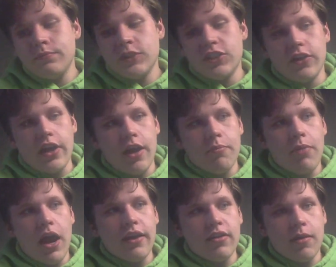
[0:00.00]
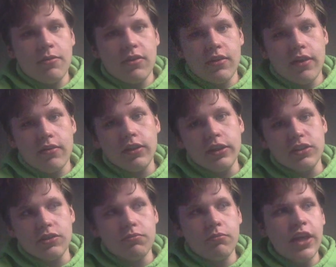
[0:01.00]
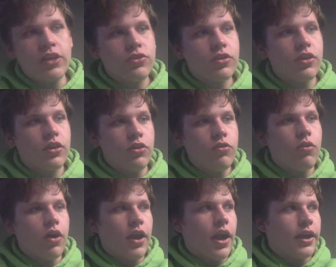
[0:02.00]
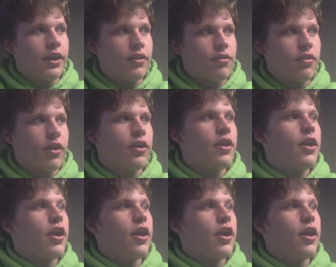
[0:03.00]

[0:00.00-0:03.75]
So yeah, body substance isolation. Make sure that you are not getting sick,